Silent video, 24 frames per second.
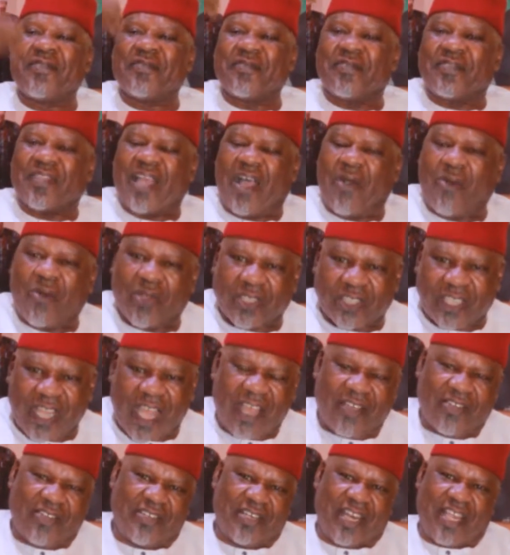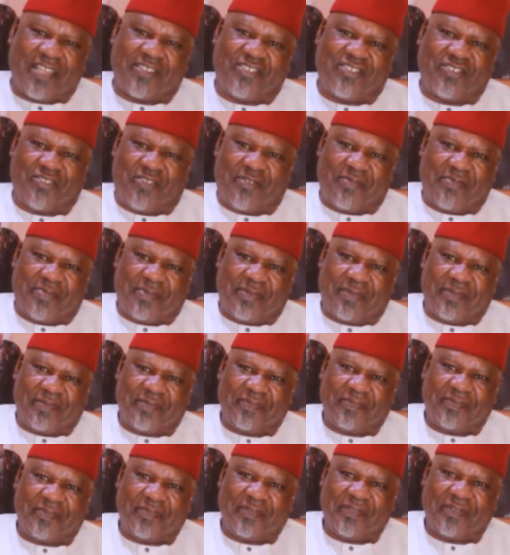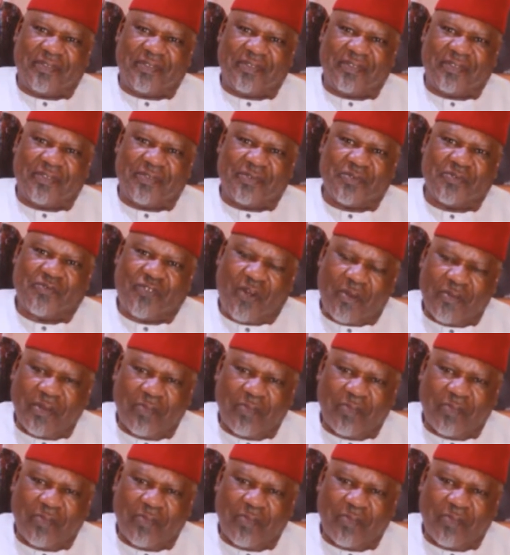that was how I got that job from the